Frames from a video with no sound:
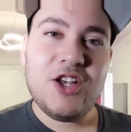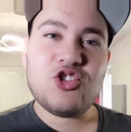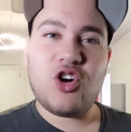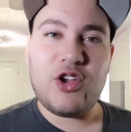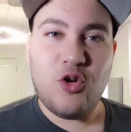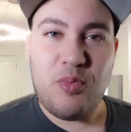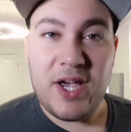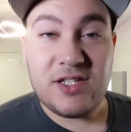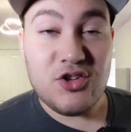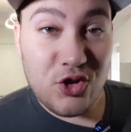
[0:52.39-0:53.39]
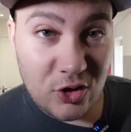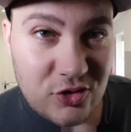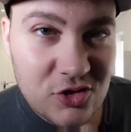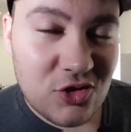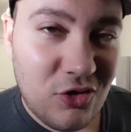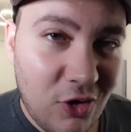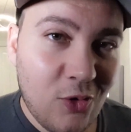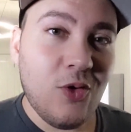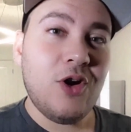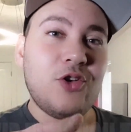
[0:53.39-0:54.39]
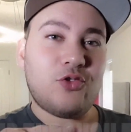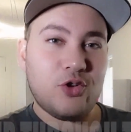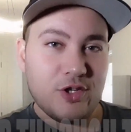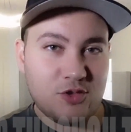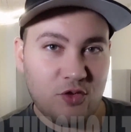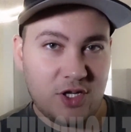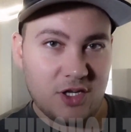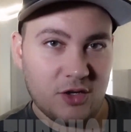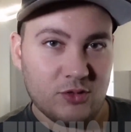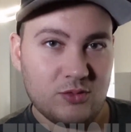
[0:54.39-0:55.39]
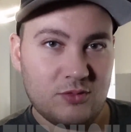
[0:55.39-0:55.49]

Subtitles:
Try your best not to scroll through this video.